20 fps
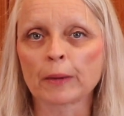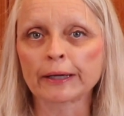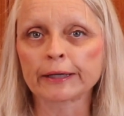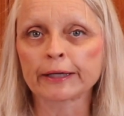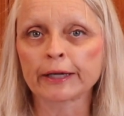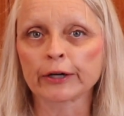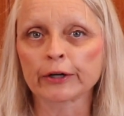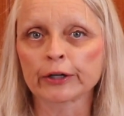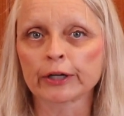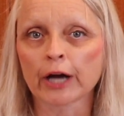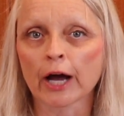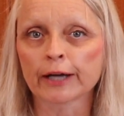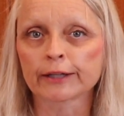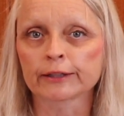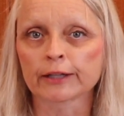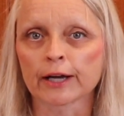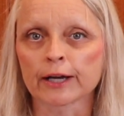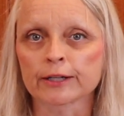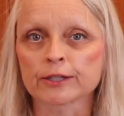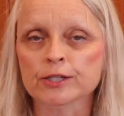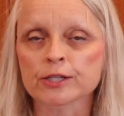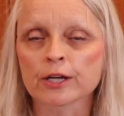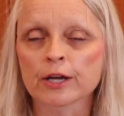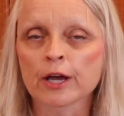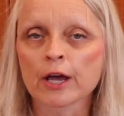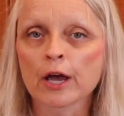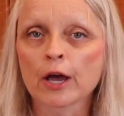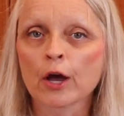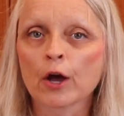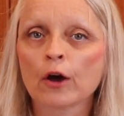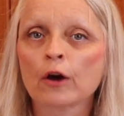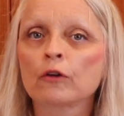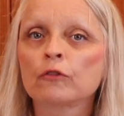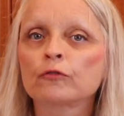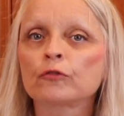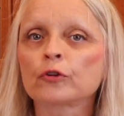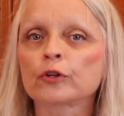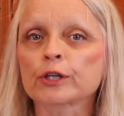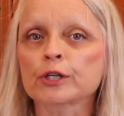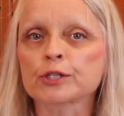Medicare guidelines.
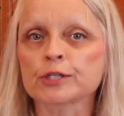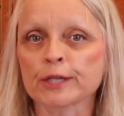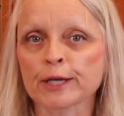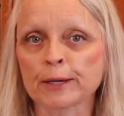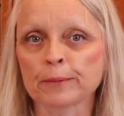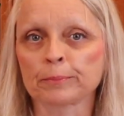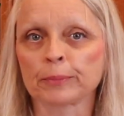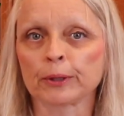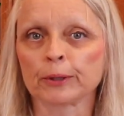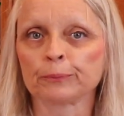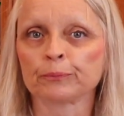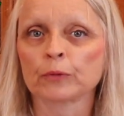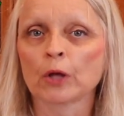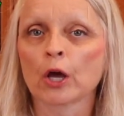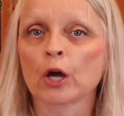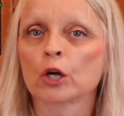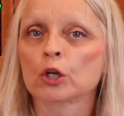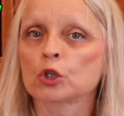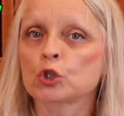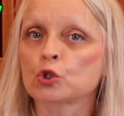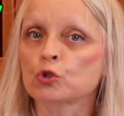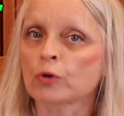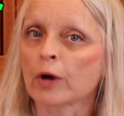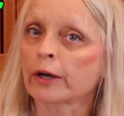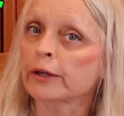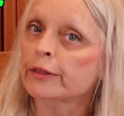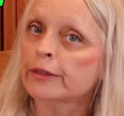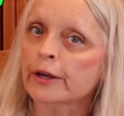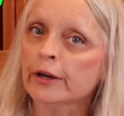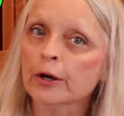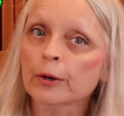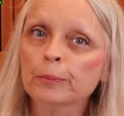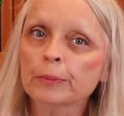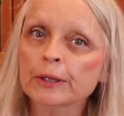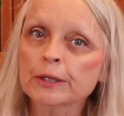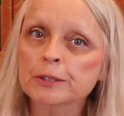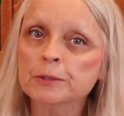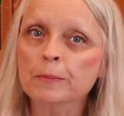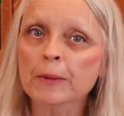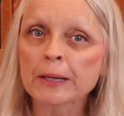For example, drug
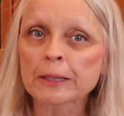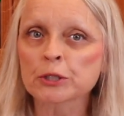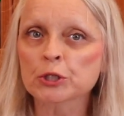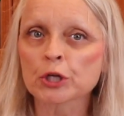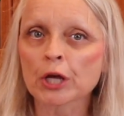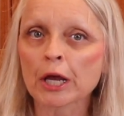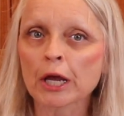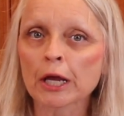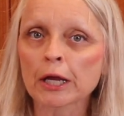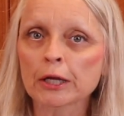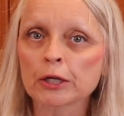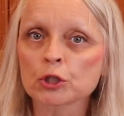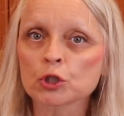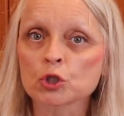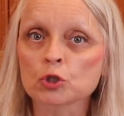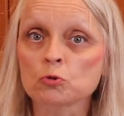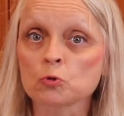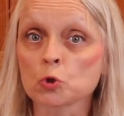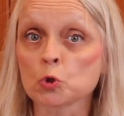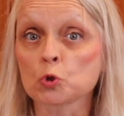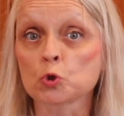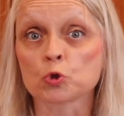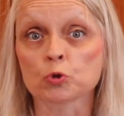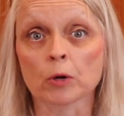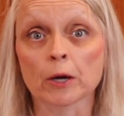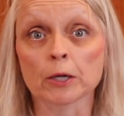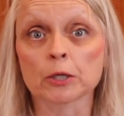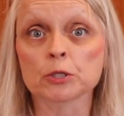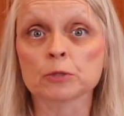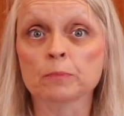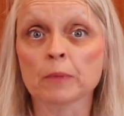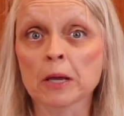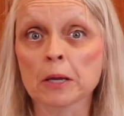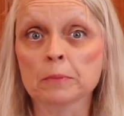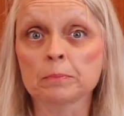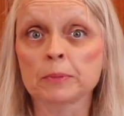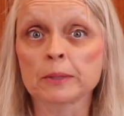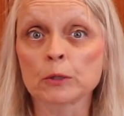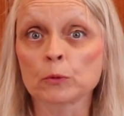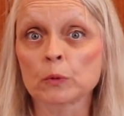therapies may change, new drugs
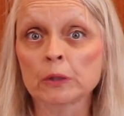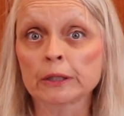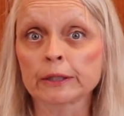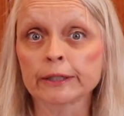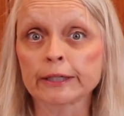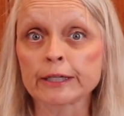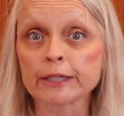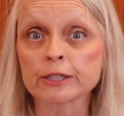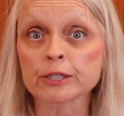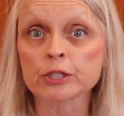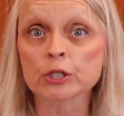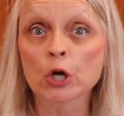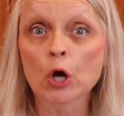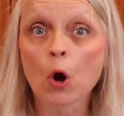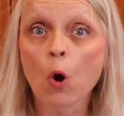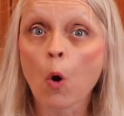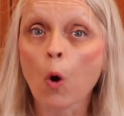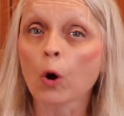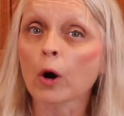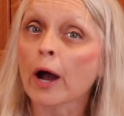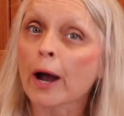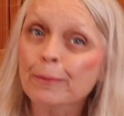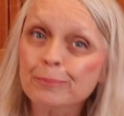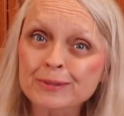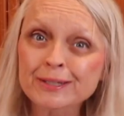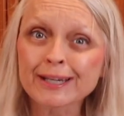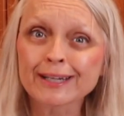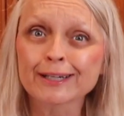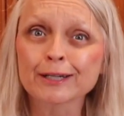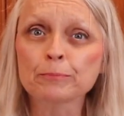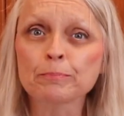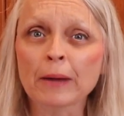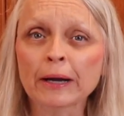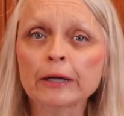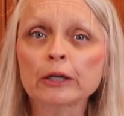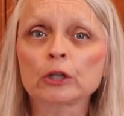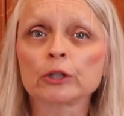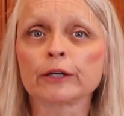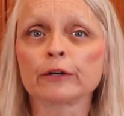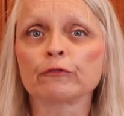may be released, or updated
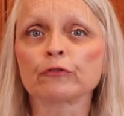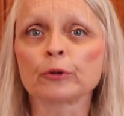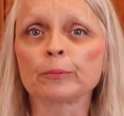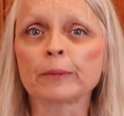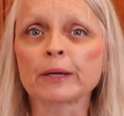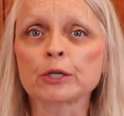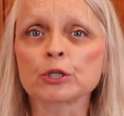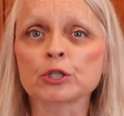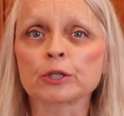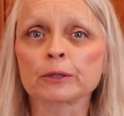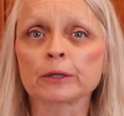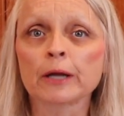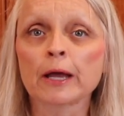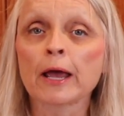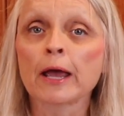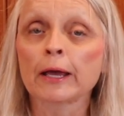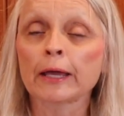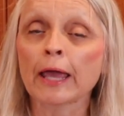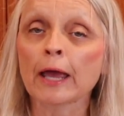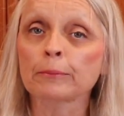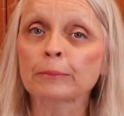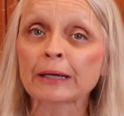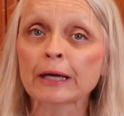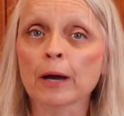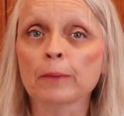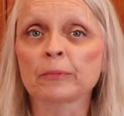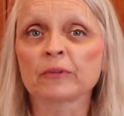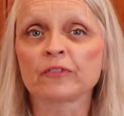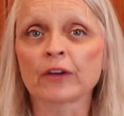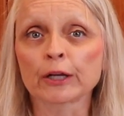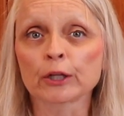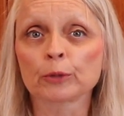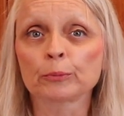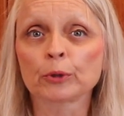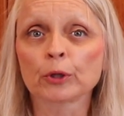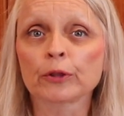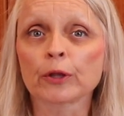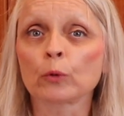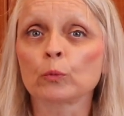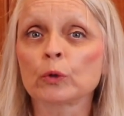medical information can become
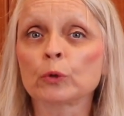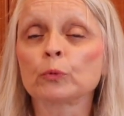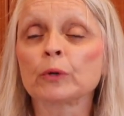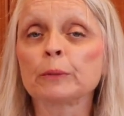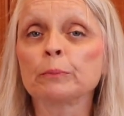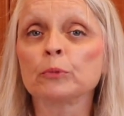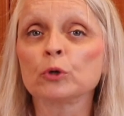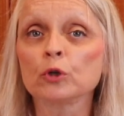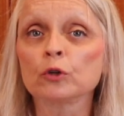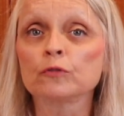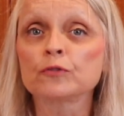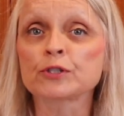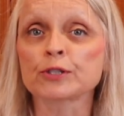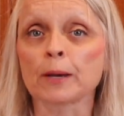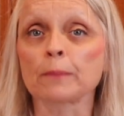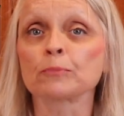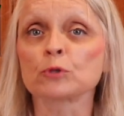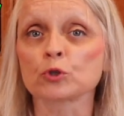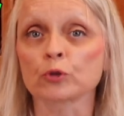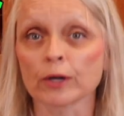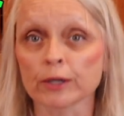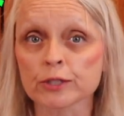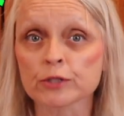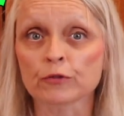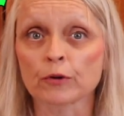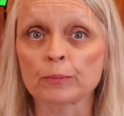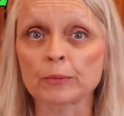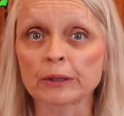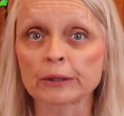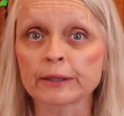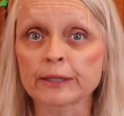available that would remove some drugs from the